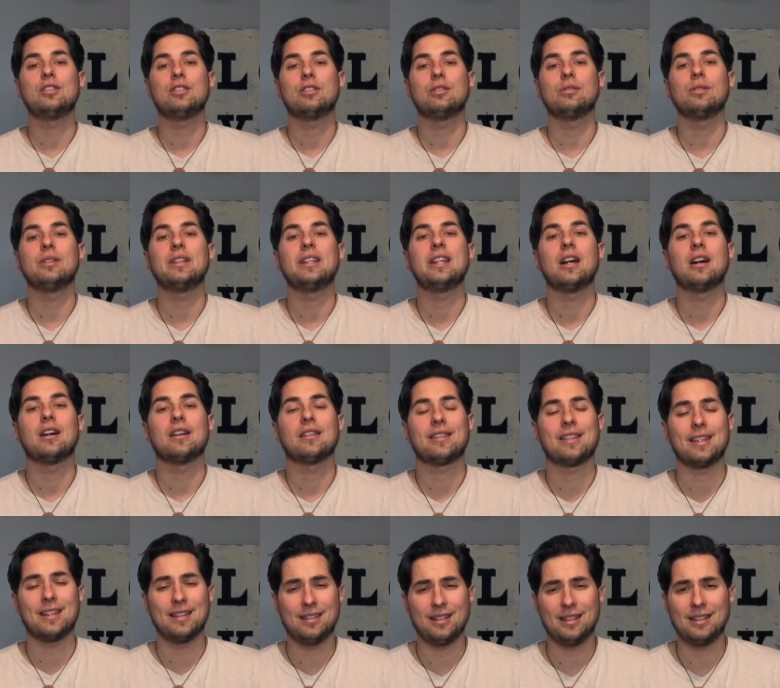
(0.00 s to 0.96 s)
truly,
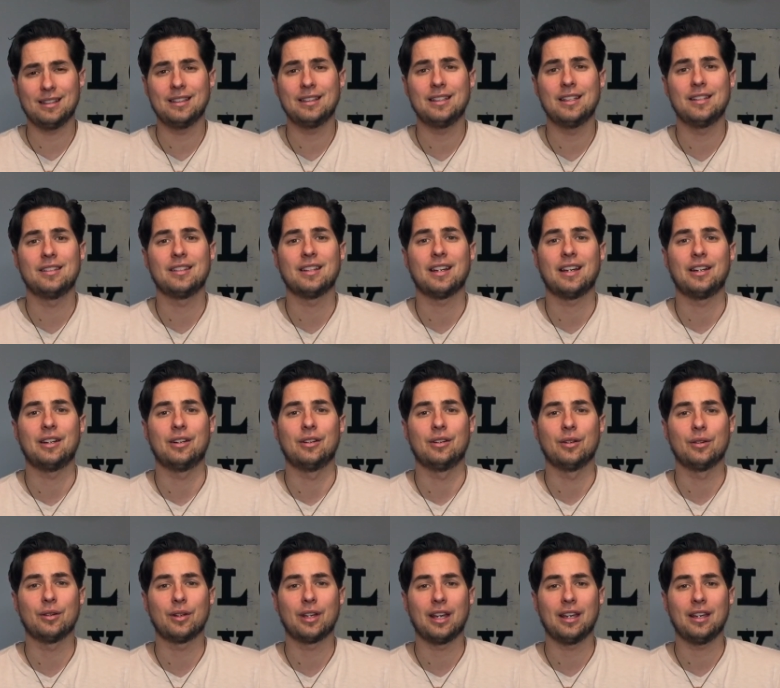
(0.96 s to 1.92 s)
authentically
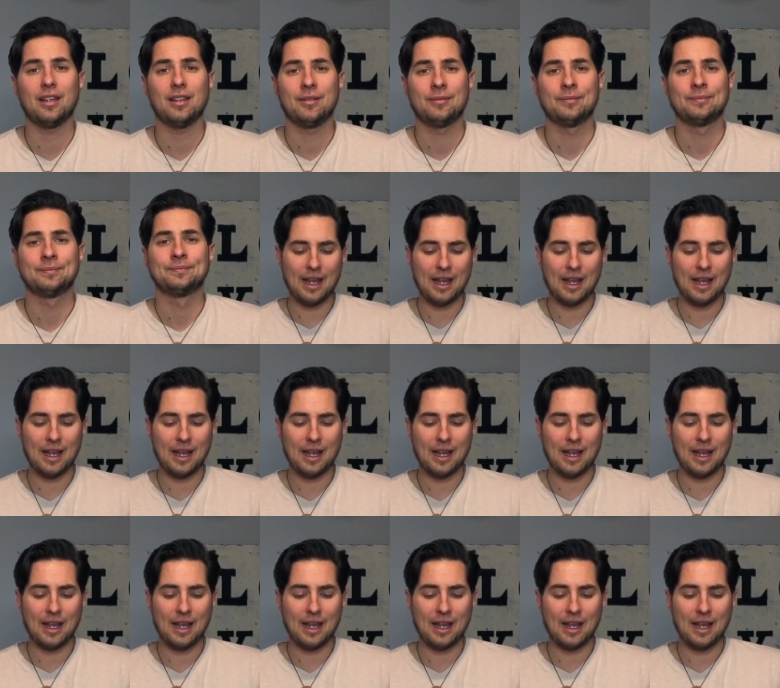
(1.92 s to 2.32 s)
desire, okay?